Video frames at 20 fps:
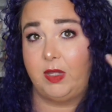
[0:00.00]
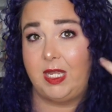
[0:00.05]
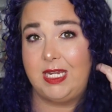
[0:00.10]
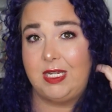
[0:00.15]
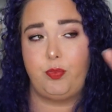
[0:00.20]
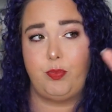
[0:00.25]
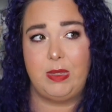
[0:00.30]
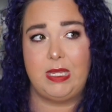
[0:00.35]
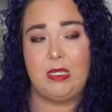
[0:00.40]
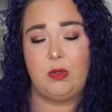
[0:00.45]

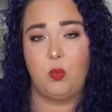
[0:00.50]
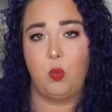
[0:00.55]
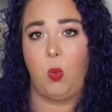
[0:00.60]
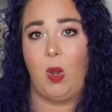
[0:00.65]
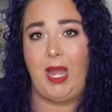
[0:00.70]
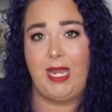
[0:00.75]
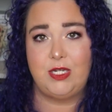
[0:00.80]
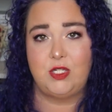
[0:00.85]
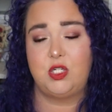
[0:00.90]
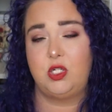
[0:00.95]
like big
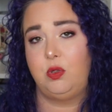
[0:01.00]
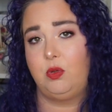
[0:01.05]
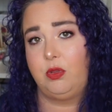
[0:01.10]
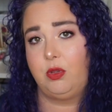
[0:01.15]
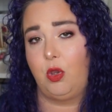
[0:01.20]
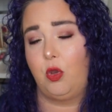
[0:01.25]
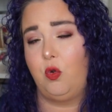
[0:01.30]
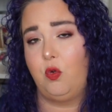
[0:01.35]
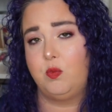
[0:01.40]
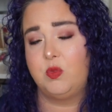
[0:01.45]
wide
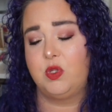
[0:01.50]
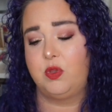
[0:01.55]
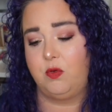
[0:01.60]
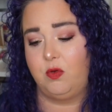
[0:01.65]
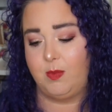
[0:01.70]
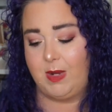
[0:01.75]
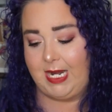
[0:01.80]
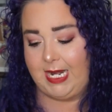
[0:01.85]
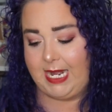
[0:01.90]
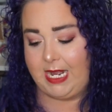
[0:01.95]
tooth combed
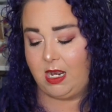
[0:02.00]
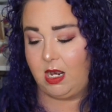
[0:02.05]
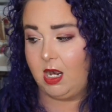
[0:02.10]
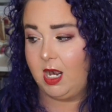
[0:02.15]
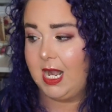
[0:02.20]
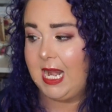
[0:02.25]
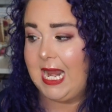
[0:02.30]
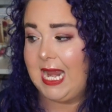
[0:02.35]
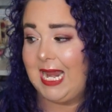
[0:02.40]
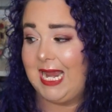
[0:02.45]
through my hair